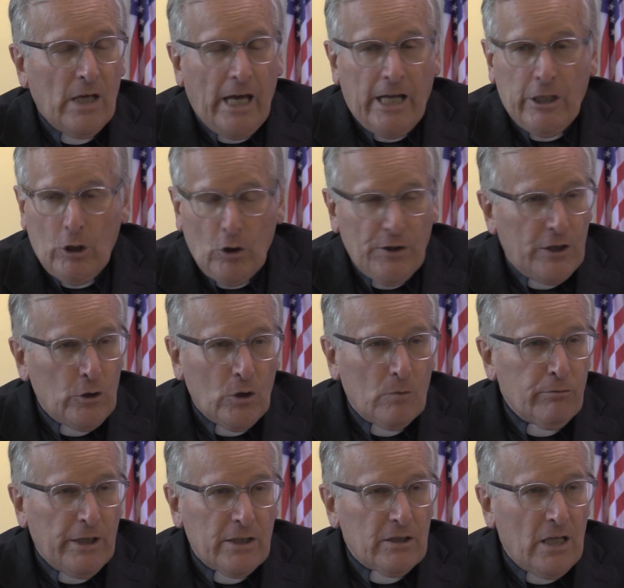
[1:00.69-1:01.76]
And the only thing you
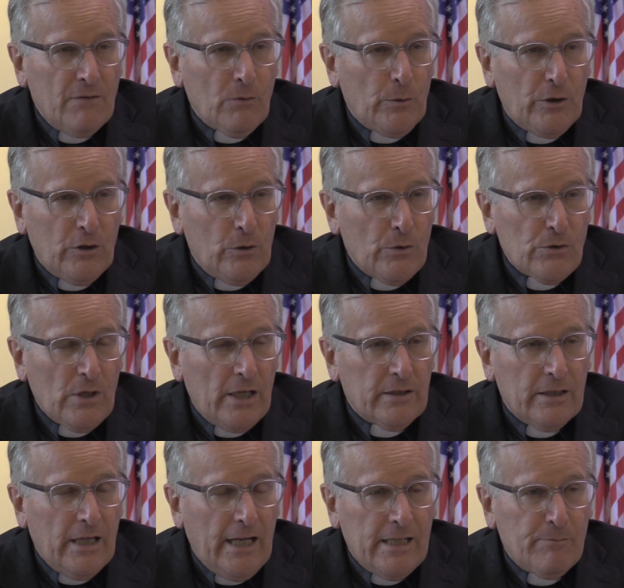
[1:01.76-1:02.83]
can bring to heaven with you is not
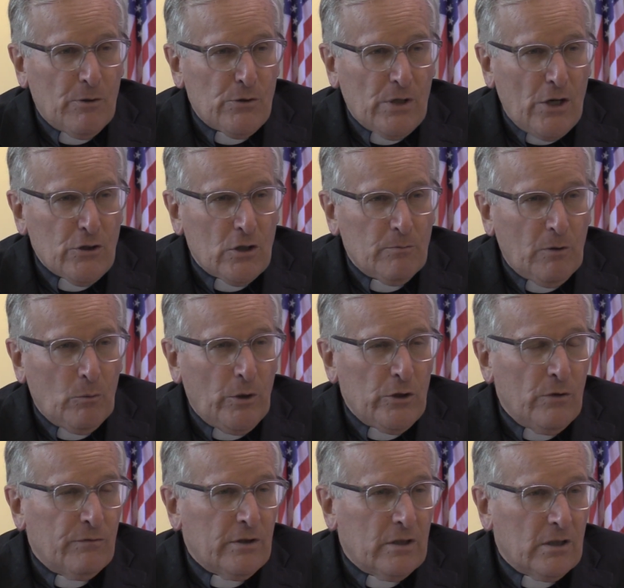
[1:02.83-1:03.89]
any possessions, but what you